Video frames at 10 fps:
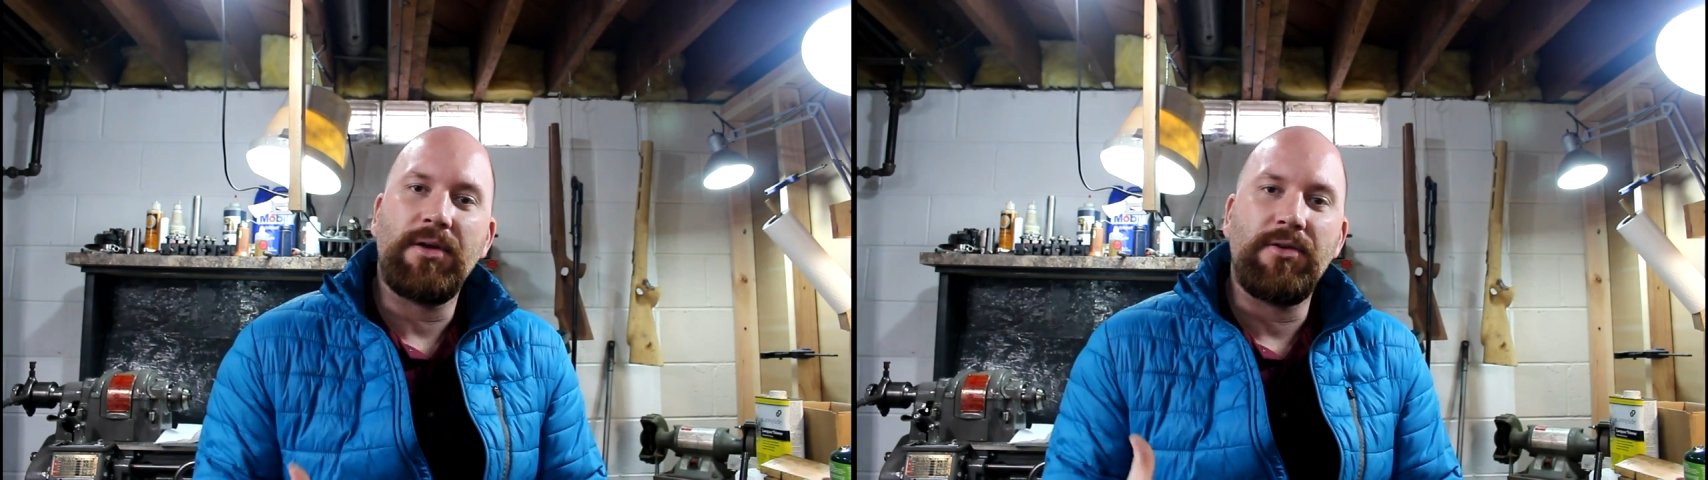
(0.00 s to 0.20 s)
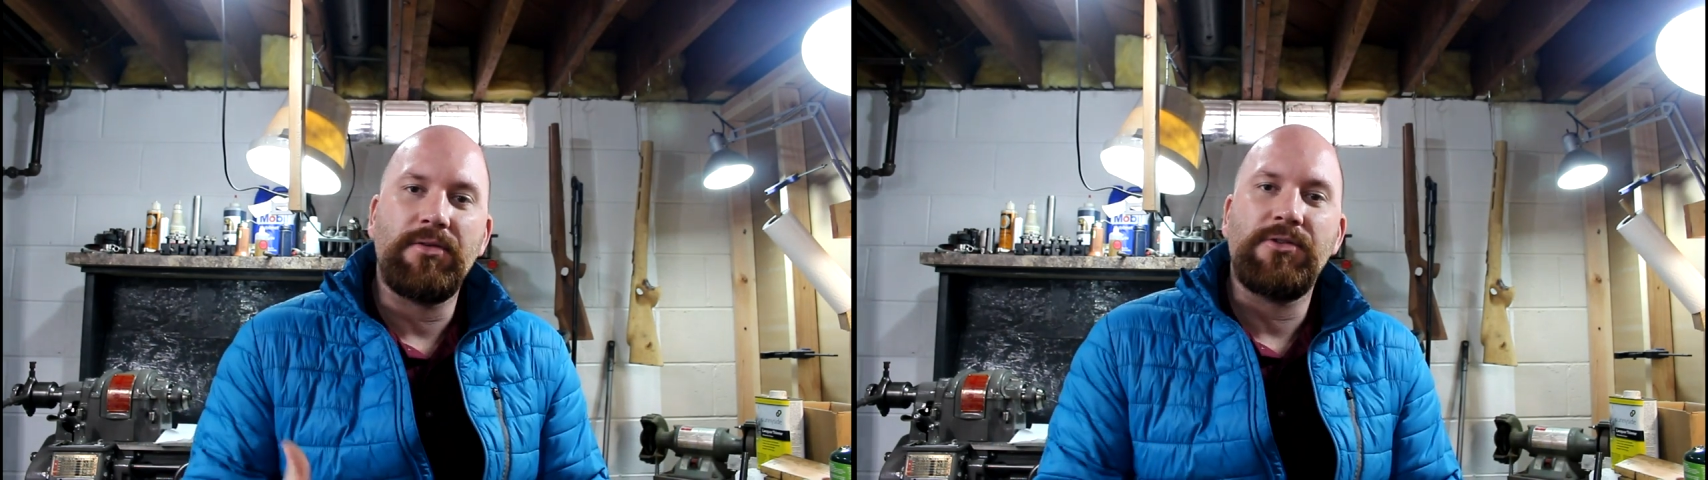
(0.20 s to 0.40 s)

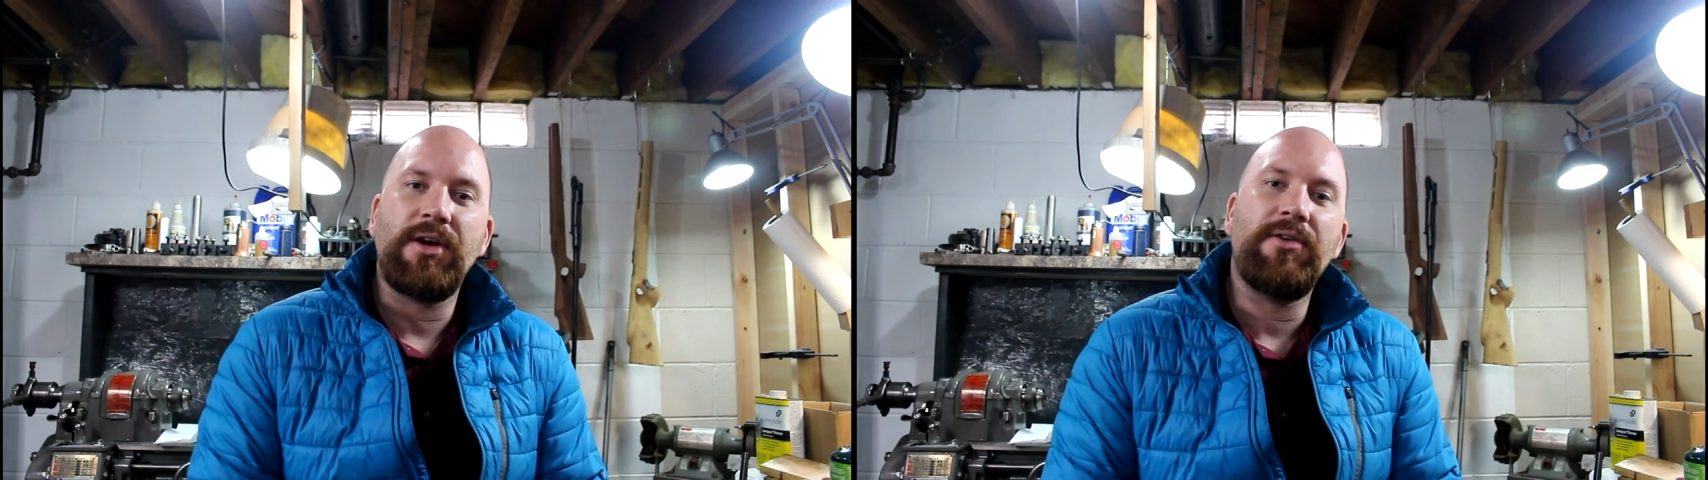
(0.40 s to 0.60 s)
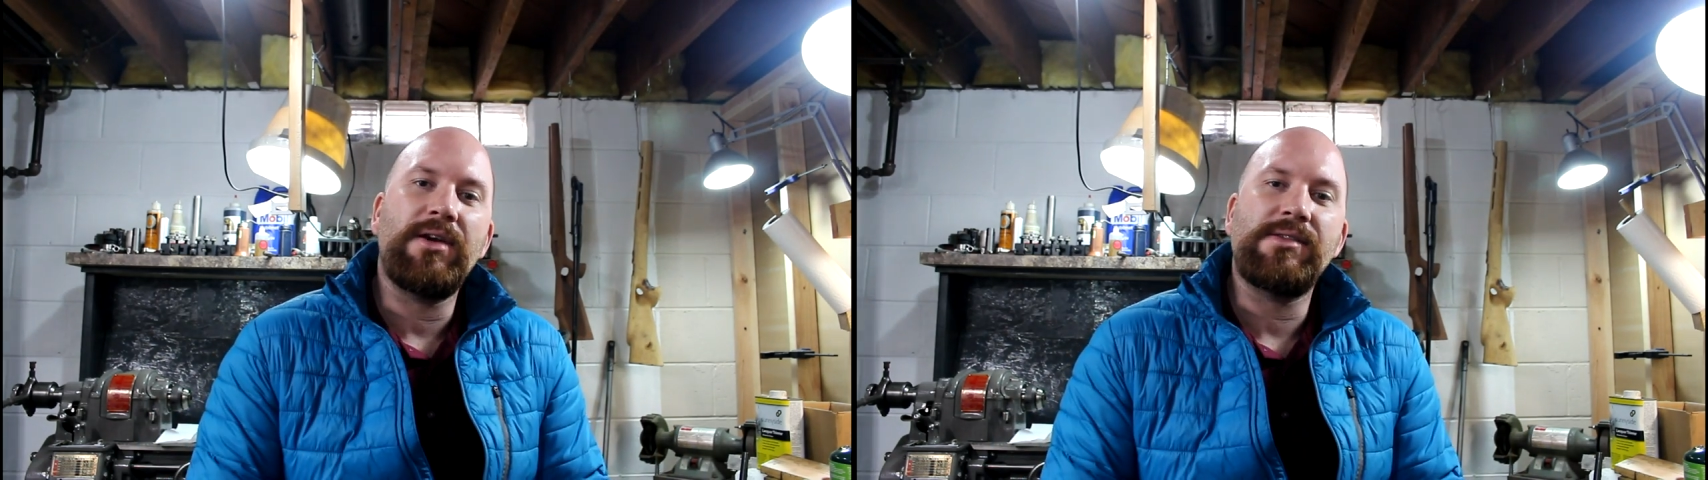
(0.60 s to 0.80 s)
I'm gonna
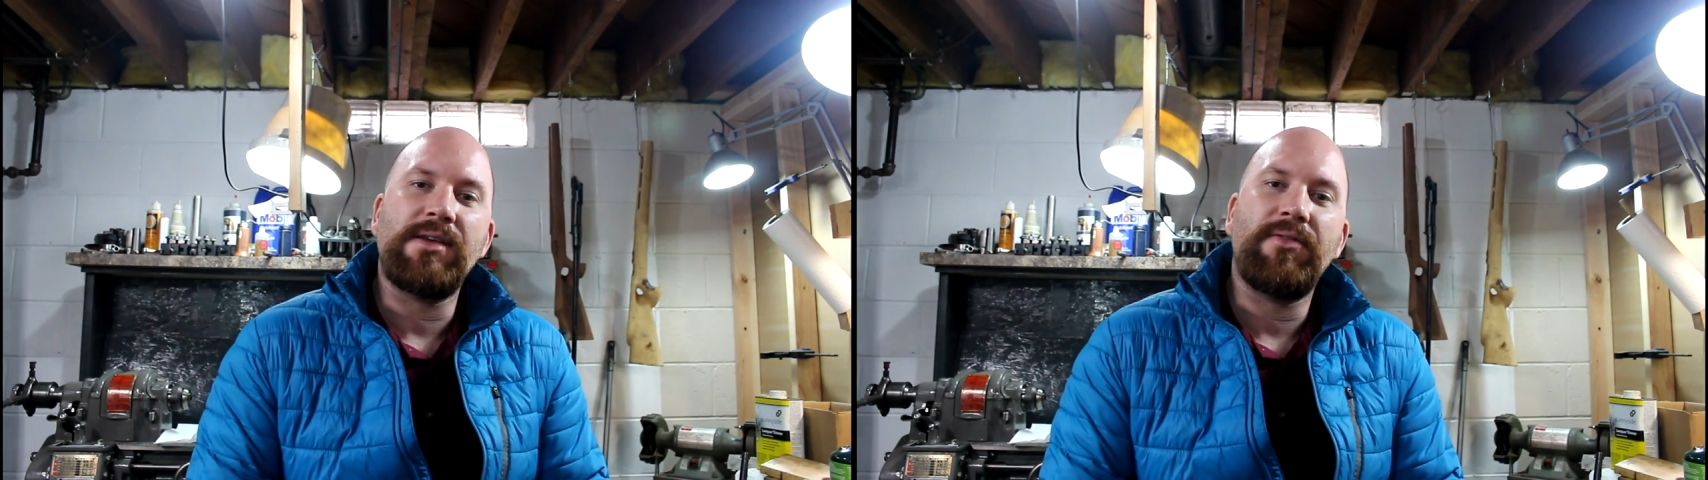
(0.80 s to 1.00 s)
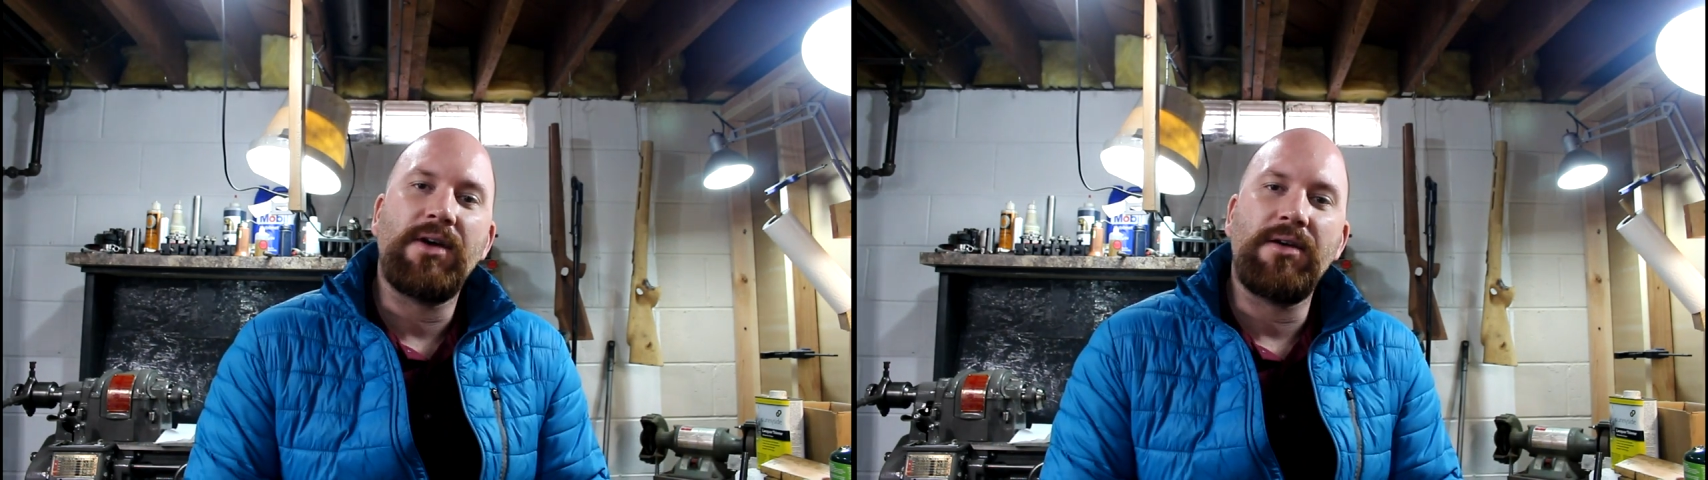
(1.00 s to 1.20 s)
try and raise
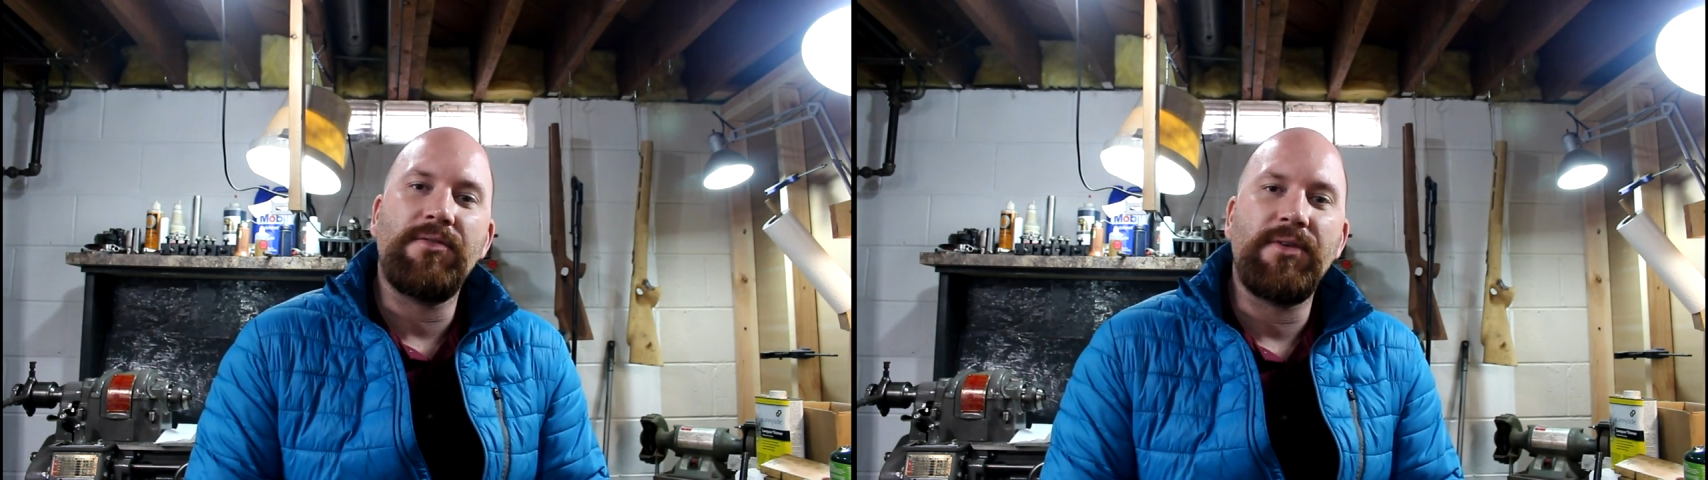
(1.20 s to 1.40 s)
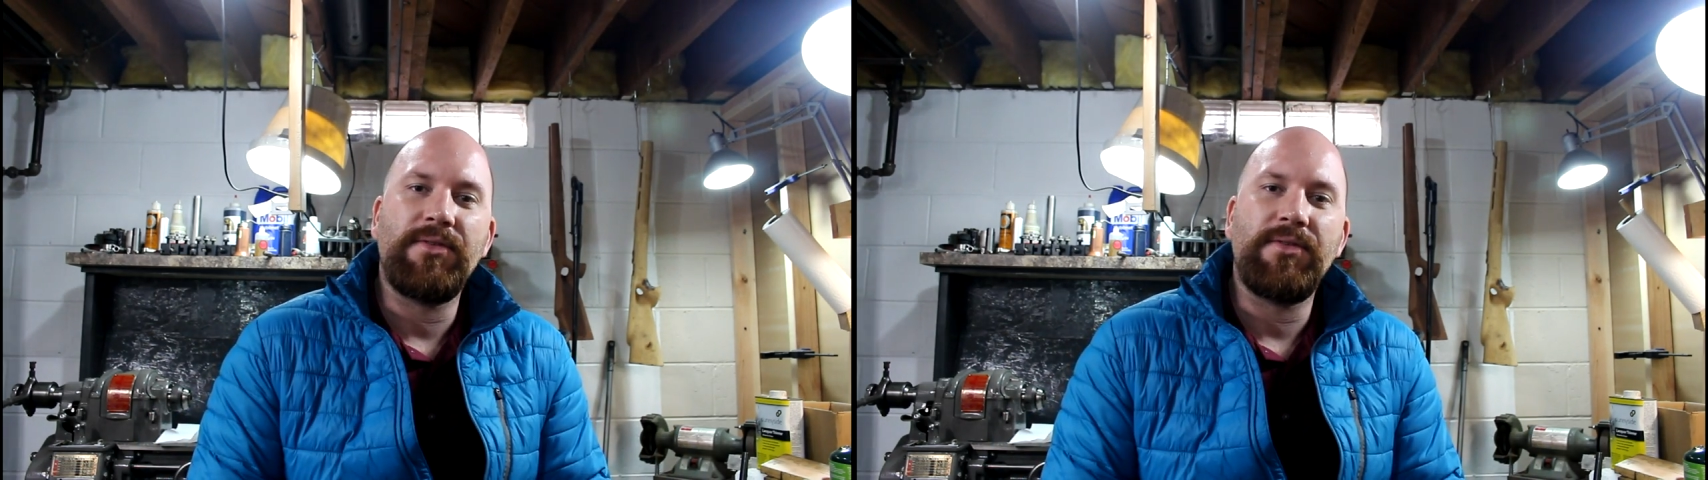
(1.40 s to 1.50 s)
seven hundred